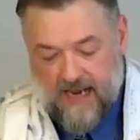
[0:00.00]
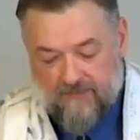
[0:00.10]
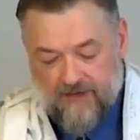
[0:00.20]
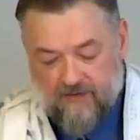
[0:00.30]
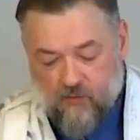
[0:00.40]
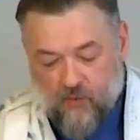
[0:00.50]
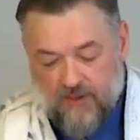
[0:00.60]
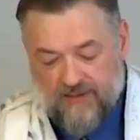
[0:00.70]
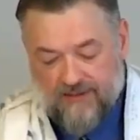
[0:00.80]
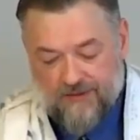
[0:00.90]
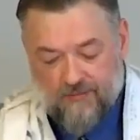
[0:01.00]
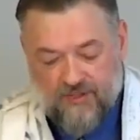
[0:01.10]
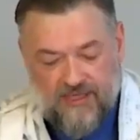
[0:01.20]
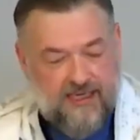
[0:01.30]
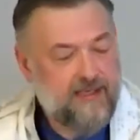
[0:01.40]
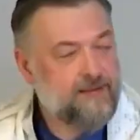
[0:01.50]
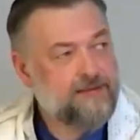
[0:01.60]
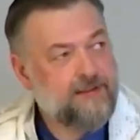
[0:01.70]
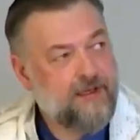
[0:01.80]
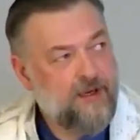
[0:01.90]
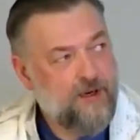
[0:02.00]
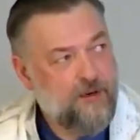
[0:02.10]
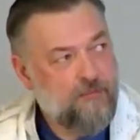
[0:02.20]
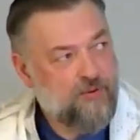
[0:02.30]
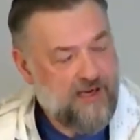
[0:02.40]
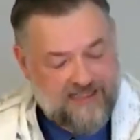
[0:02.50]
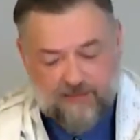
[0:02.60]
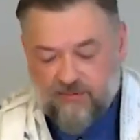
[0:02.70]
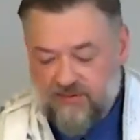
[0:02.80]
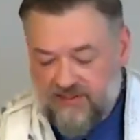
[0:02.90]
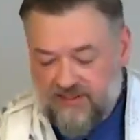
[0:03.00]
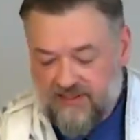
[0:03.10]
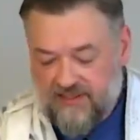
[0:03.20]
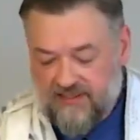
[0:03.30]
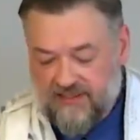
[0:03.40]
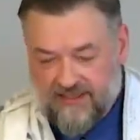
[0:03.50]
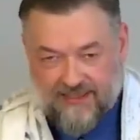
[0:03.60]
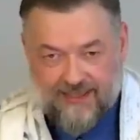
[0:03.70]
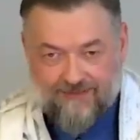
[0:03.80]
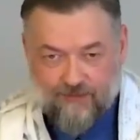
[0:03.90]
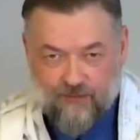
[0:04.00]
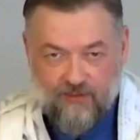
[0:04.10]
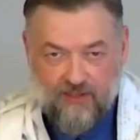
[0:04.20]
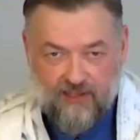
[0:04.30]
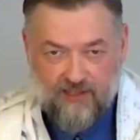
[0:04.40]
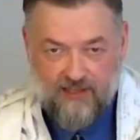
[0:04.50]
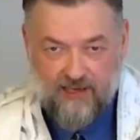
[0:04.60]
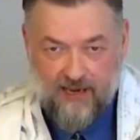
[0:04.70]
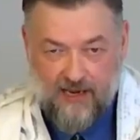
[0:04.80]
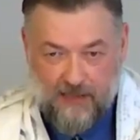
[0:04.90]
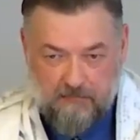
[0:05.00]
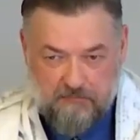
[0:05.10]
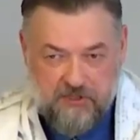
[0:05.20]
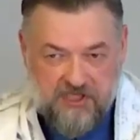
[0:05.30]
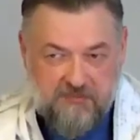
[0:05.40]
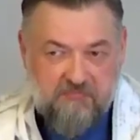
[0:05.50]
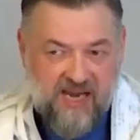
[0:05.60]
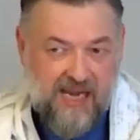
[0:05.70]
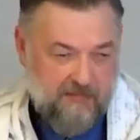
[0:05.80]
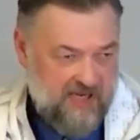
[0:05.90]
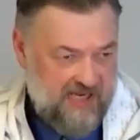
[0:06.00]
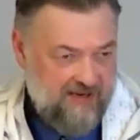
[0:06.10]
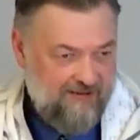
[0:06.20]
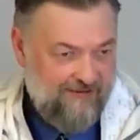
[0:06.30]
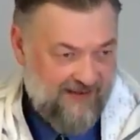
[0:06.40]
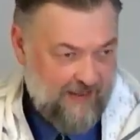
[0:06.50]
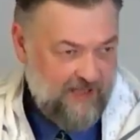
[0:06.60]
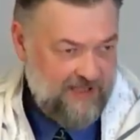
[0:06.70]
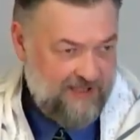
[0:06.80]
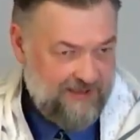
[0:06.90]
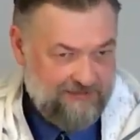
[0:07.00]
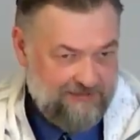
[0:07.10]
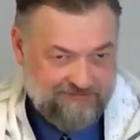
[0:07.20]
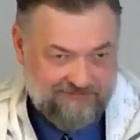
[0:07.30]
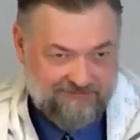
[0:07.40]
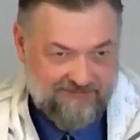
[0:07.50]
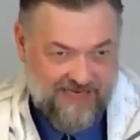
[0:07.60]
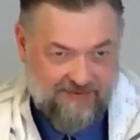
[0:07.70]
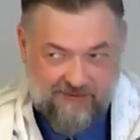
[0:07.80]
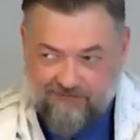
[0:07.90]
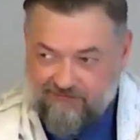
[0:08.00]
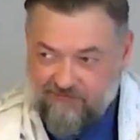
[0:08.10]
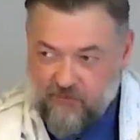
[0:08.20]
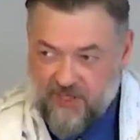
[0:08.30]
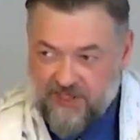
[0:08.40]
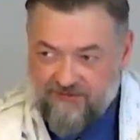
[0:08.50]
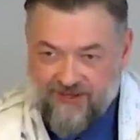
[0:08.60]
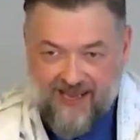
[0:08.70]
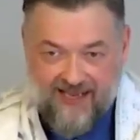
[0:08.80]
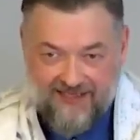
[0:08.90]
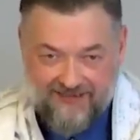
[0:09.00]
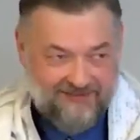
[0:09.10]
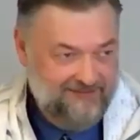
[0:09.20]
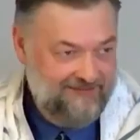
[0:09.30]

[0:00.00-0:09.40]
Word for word: Have you ever wanted to be prosperous, successful, and just maybe famous? You ever wished for that?